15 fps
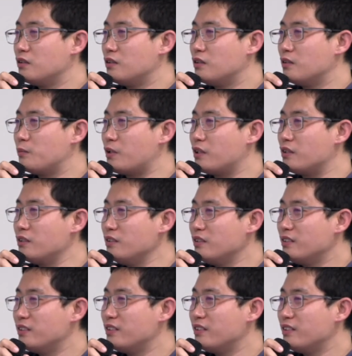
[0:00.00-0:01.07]
Pardon?
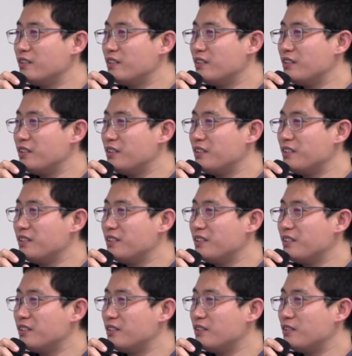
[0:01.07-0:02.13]
Yeah, it doesn't
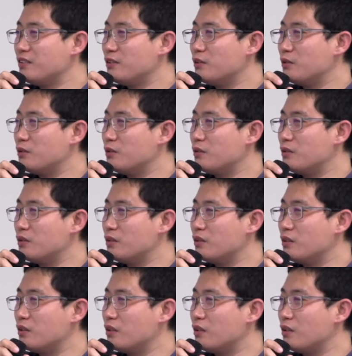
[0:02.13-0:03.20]
work.
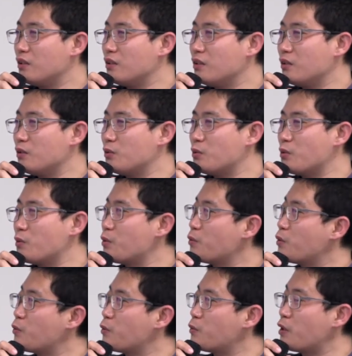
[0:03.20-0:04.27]
So
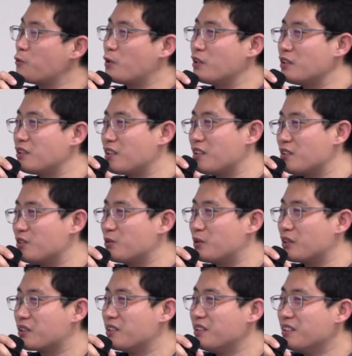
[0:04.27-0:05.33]
what doesn't
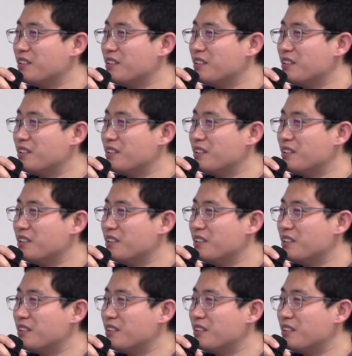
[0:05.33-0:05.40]
work?